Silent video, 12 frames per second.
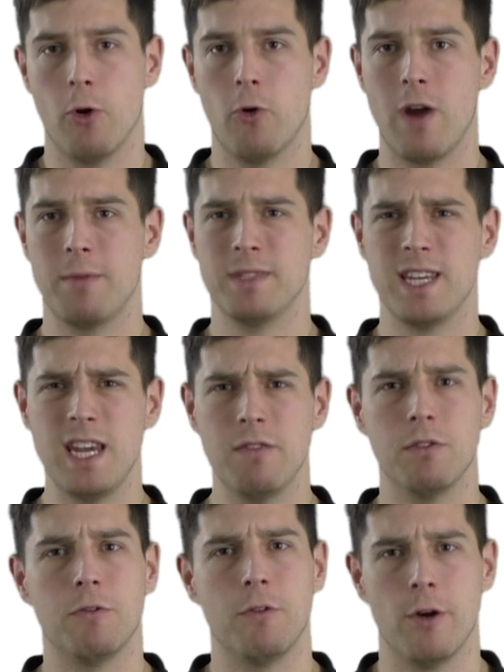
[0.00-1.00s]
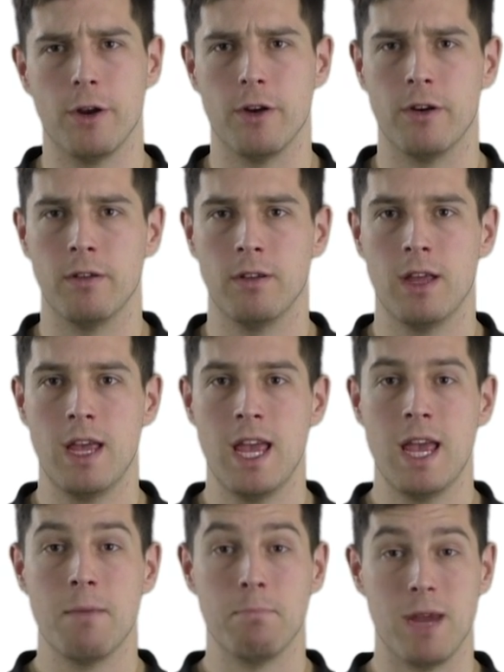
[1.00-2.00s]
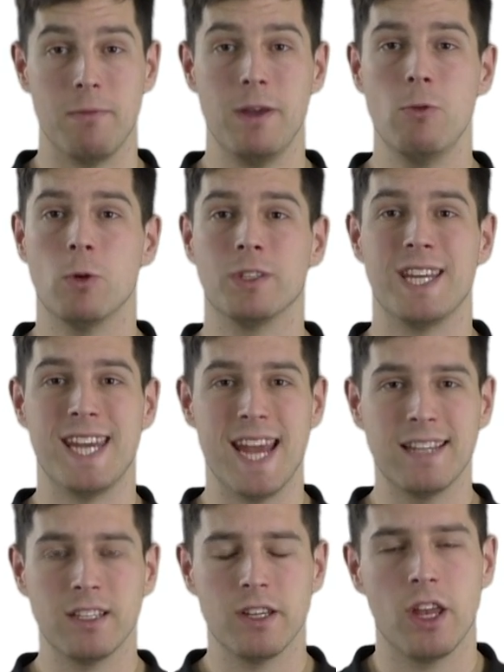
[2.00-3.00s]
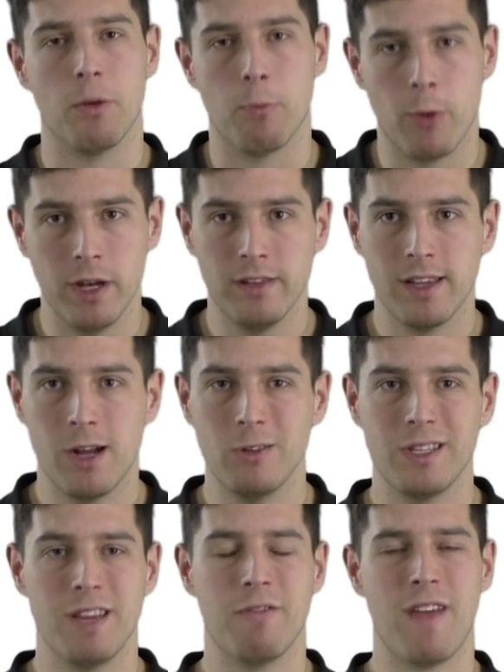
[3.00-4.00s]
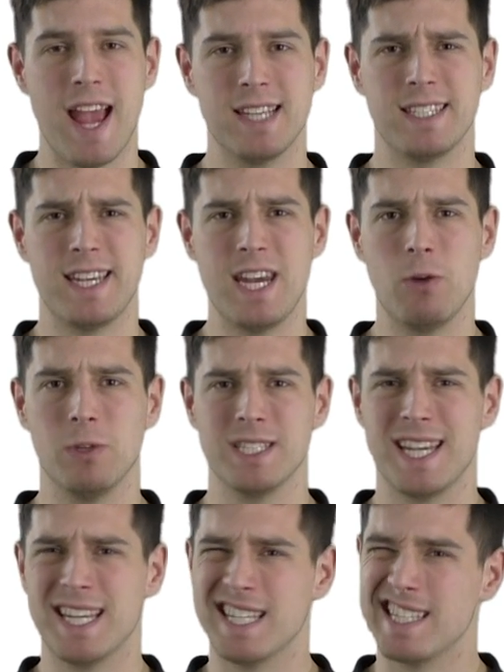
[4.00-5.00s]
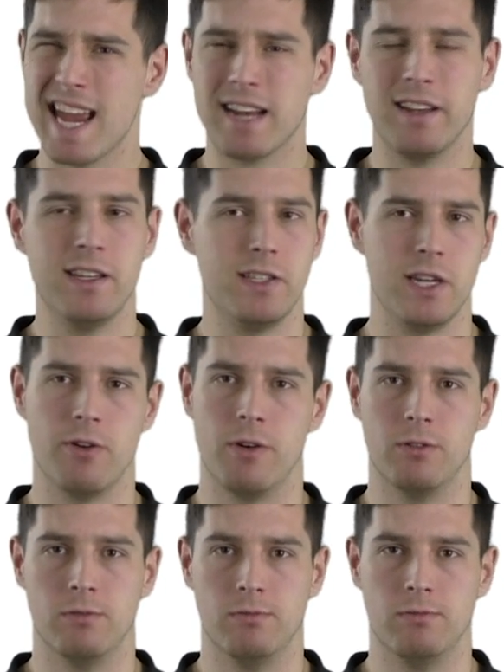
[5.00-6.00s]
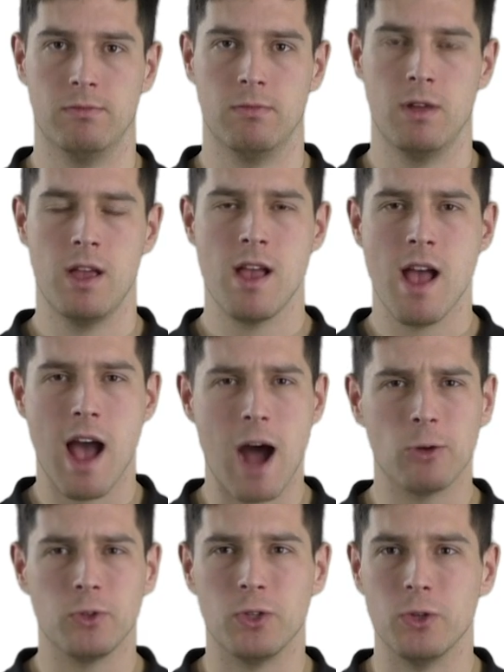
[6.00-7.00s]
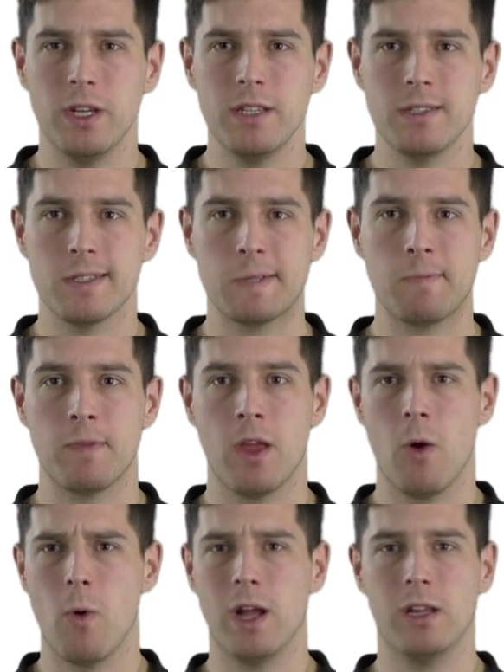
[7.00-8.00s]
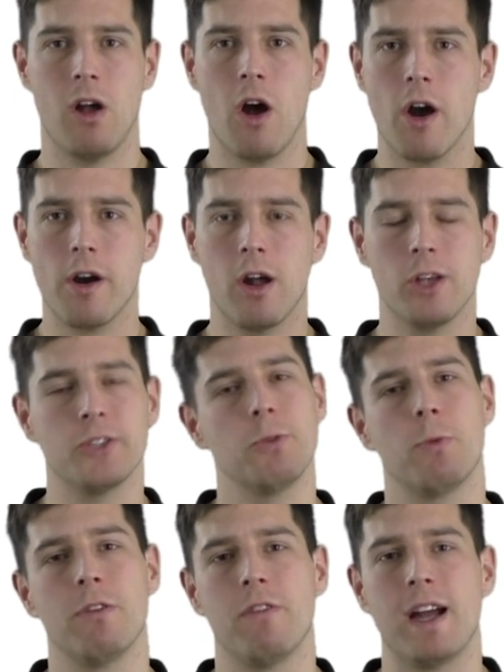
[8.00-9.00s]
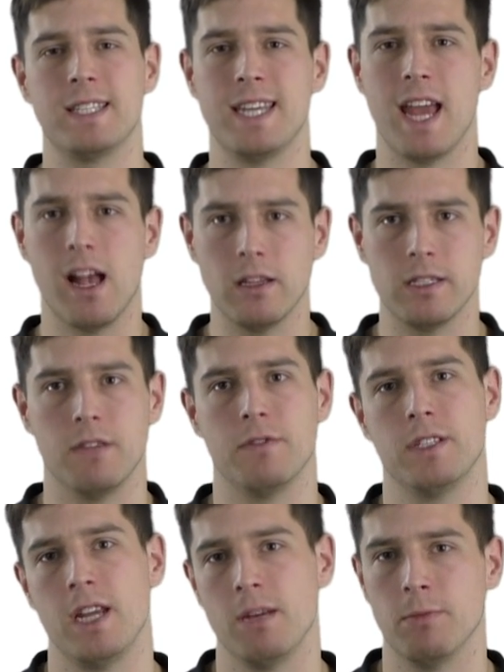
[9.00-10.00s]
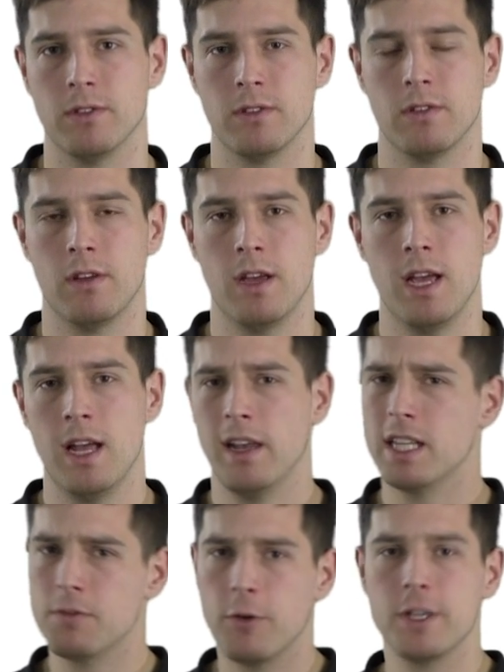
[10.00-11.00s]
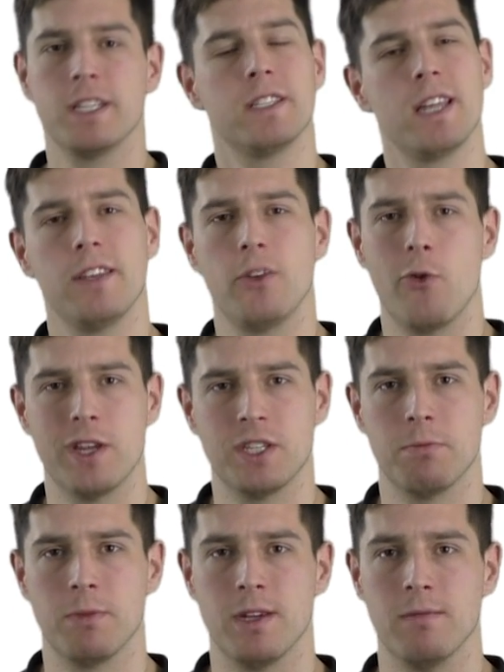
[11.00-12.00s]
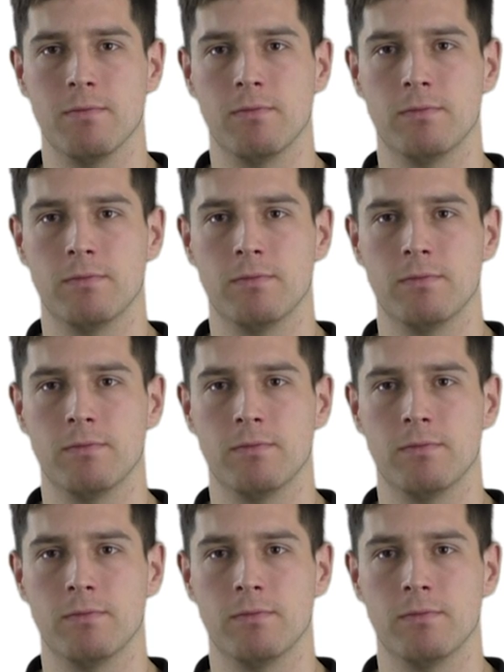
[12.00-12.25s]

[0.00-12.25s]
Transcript: programs even further. Maybe you want yet another printout if x equals exactly 0. How to do this? Well, R also provides the else if statement. Let's first extend the recipe